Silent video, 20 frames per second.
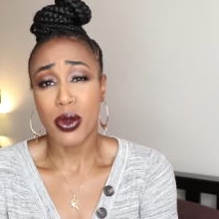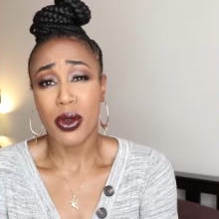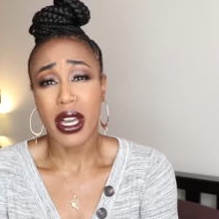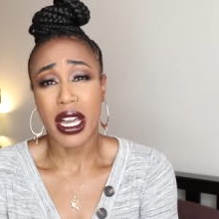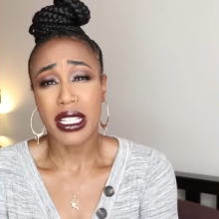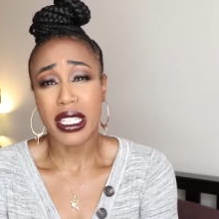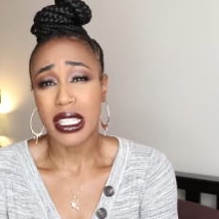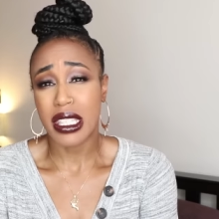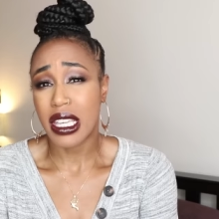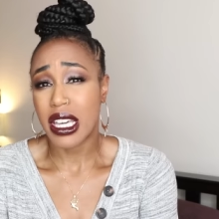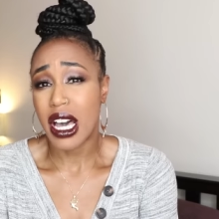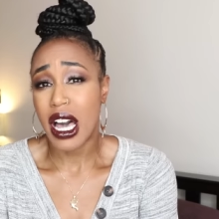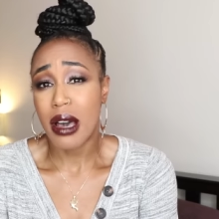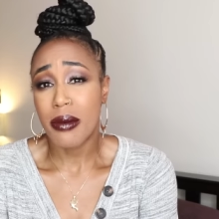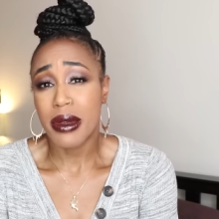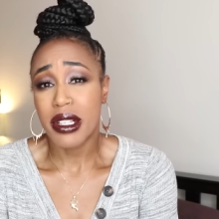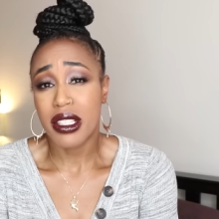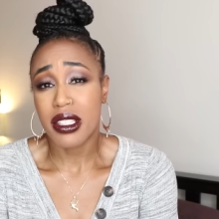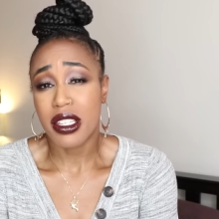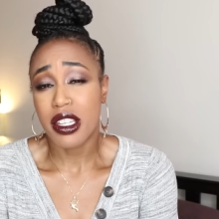you guys in the
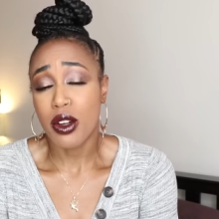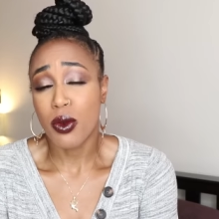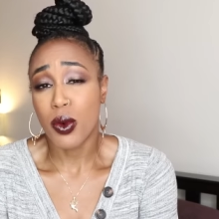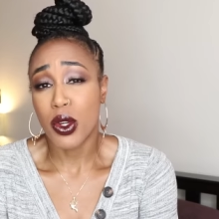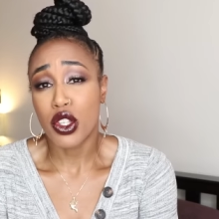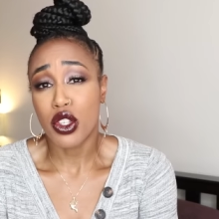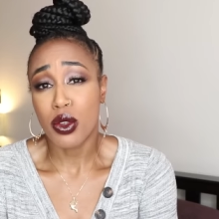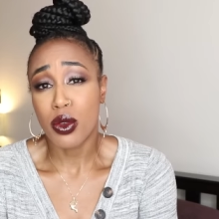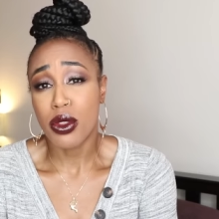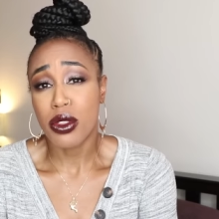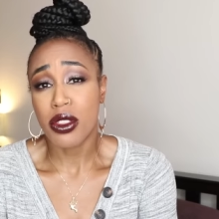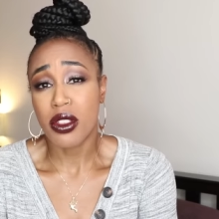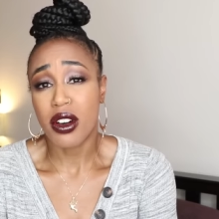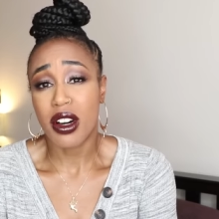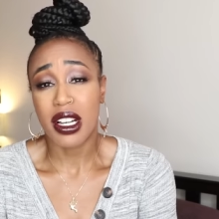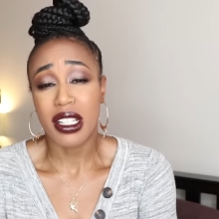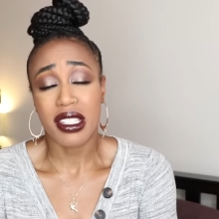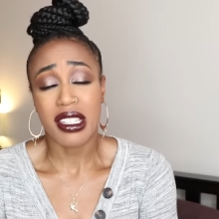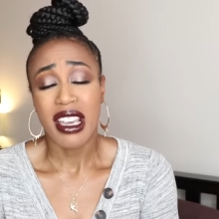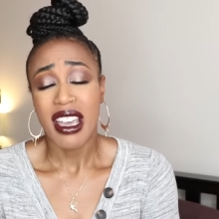comments, hear what you
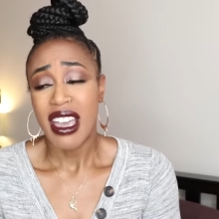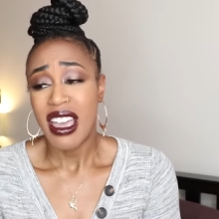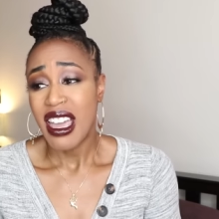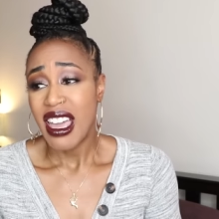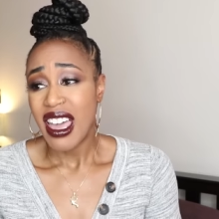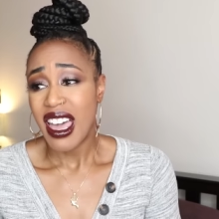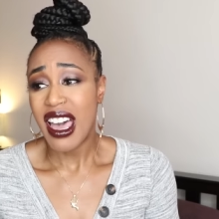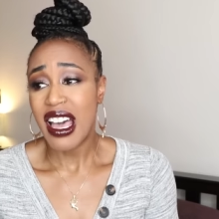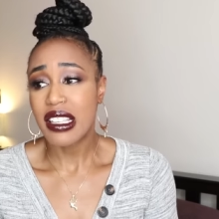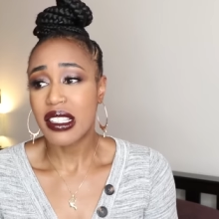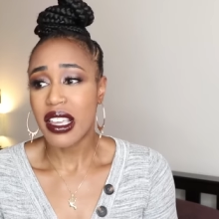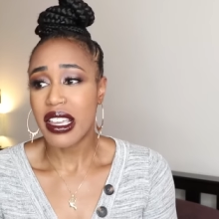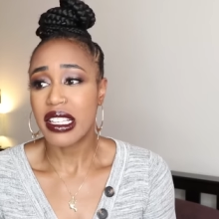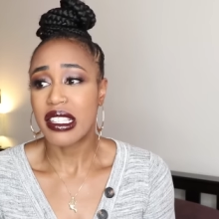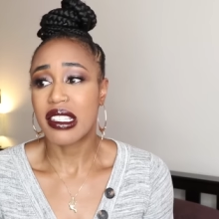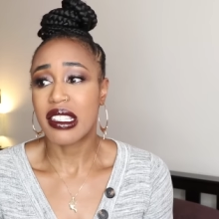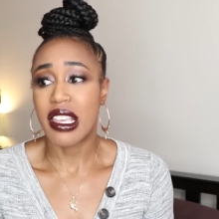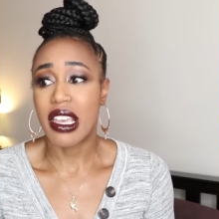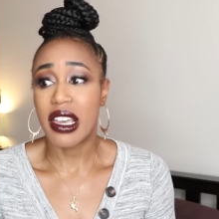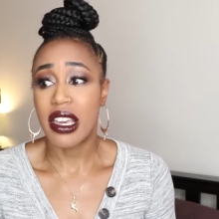thought as I
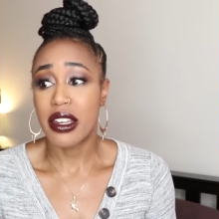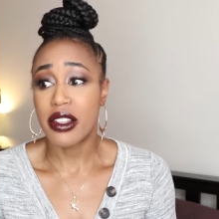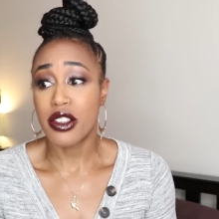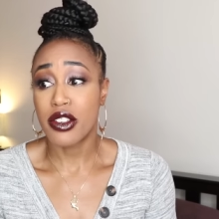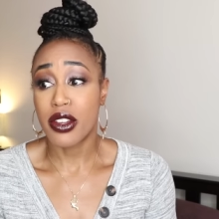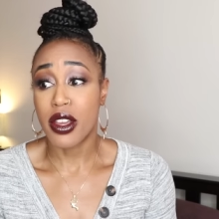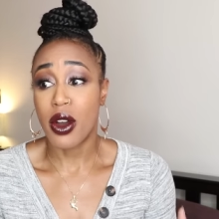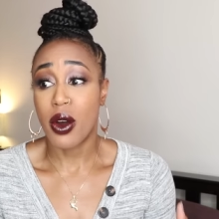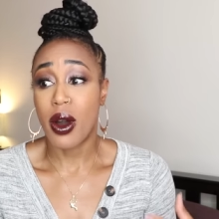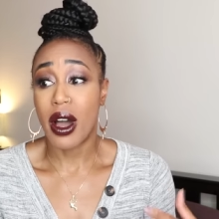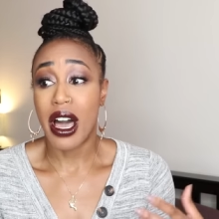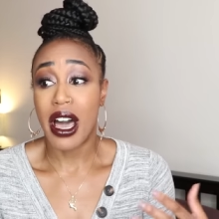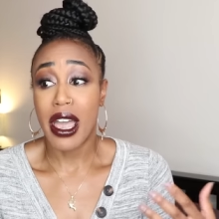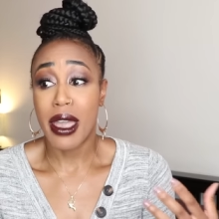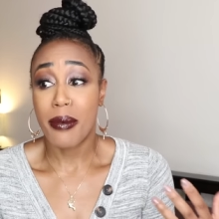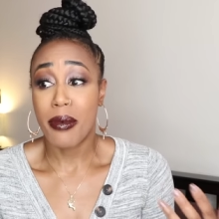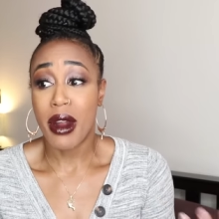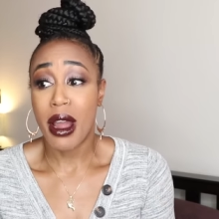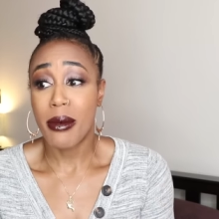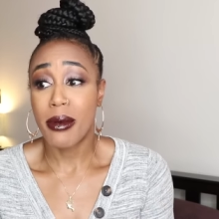said, you know,
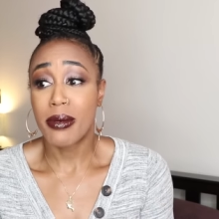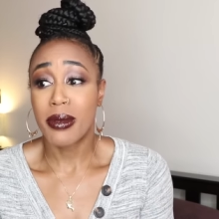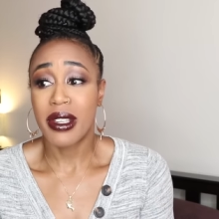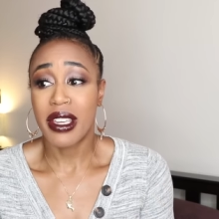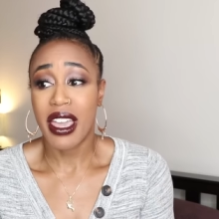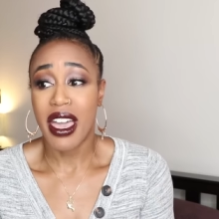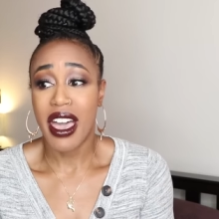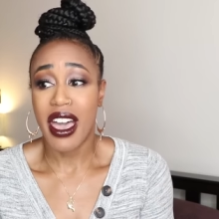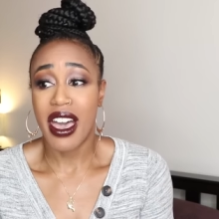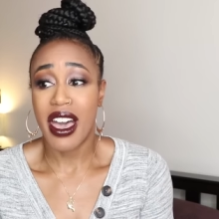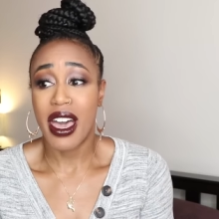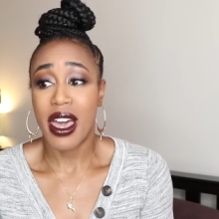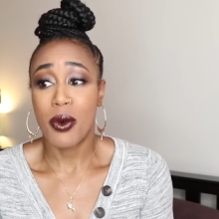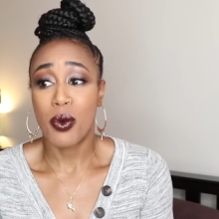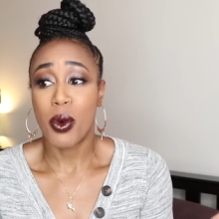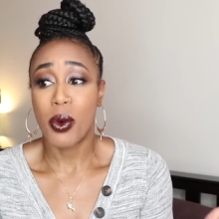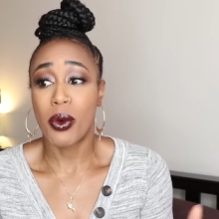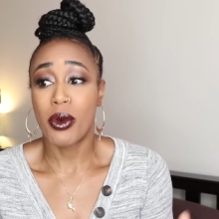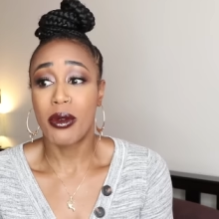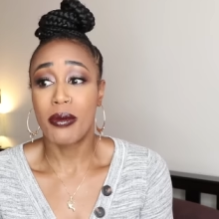I probably
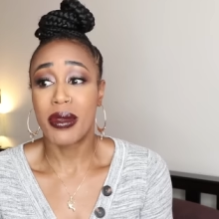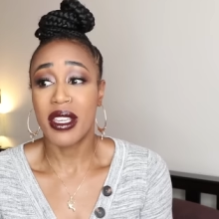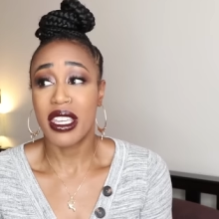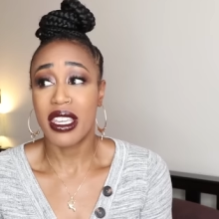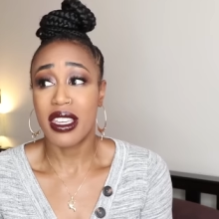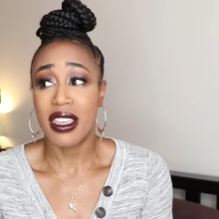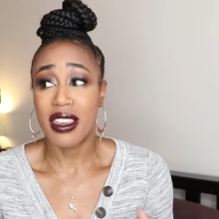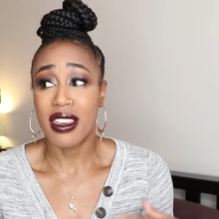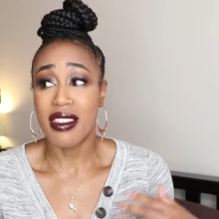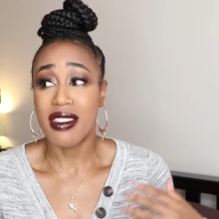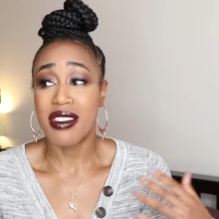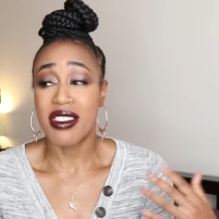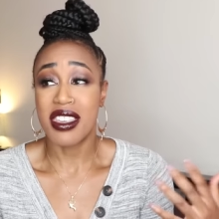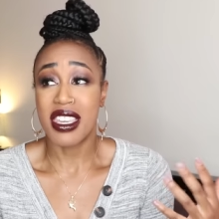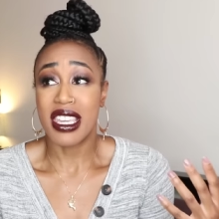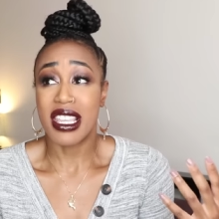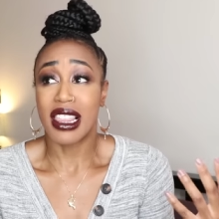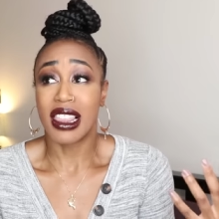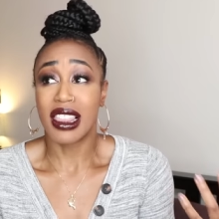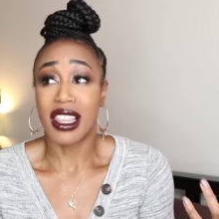had what would be
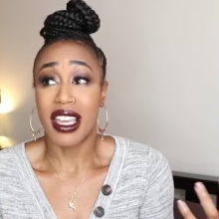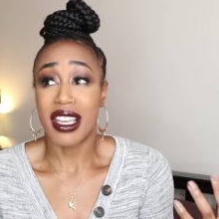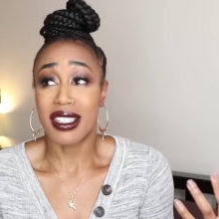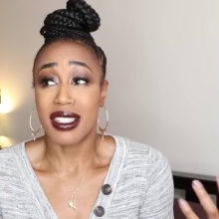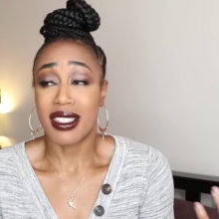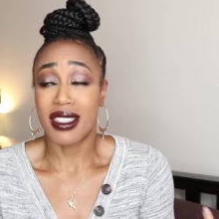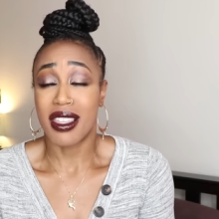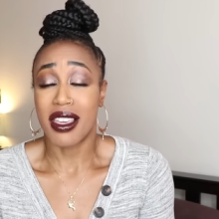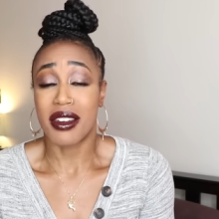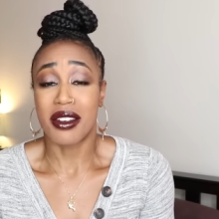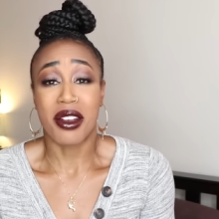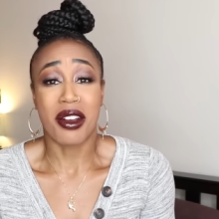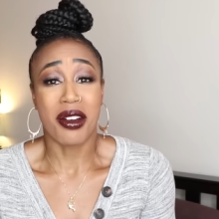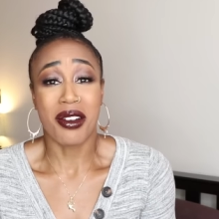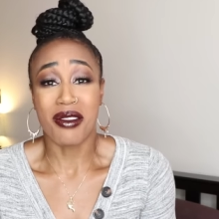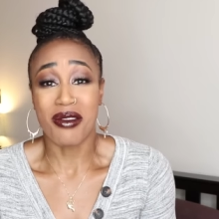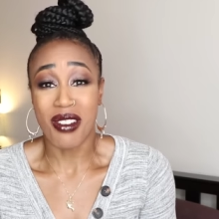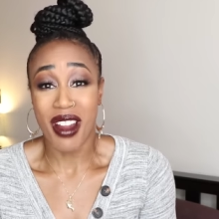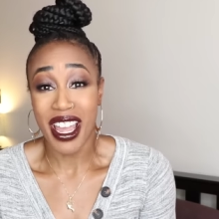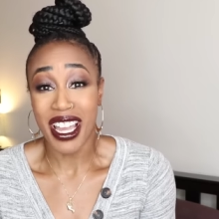the less than
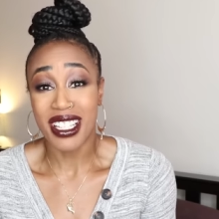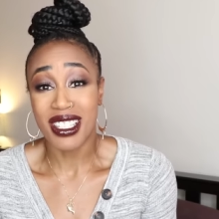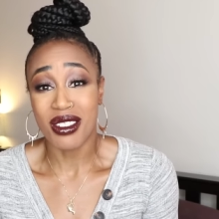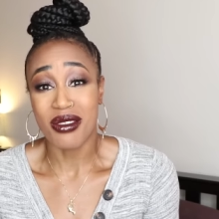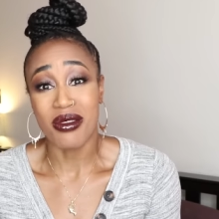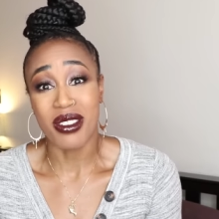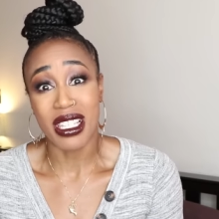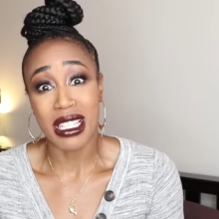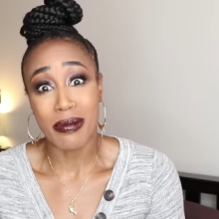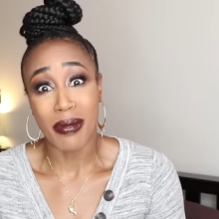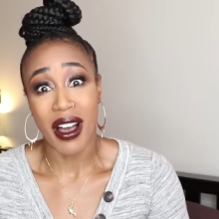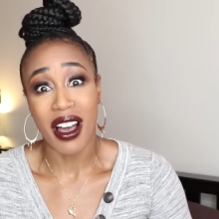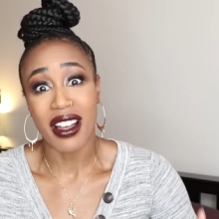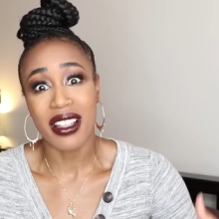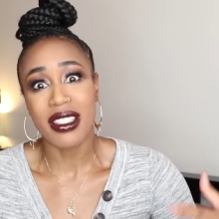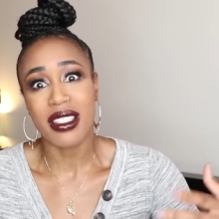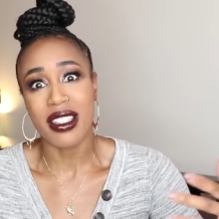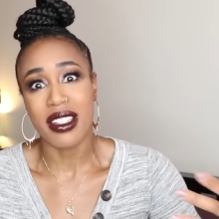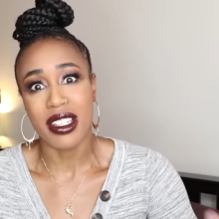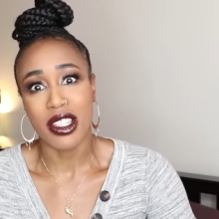correct
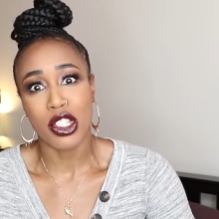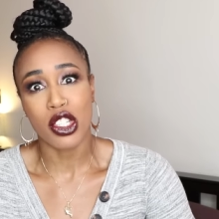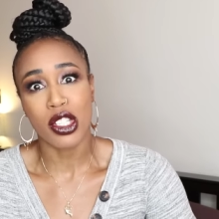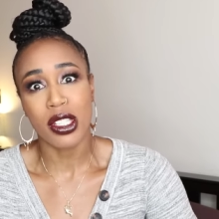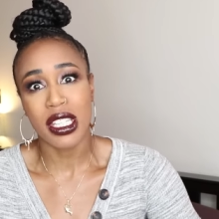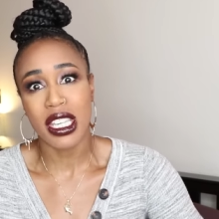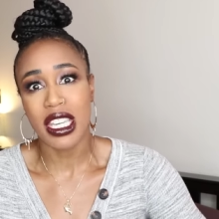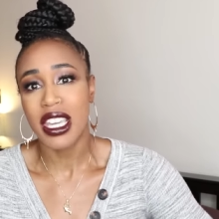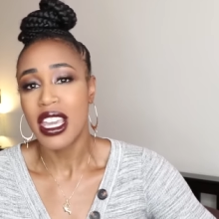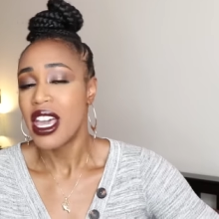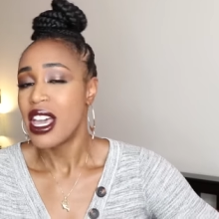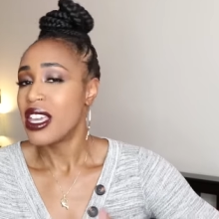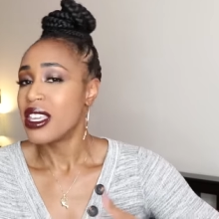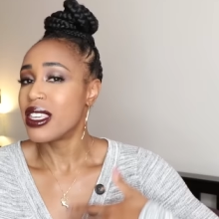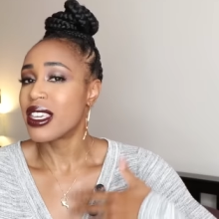response initially.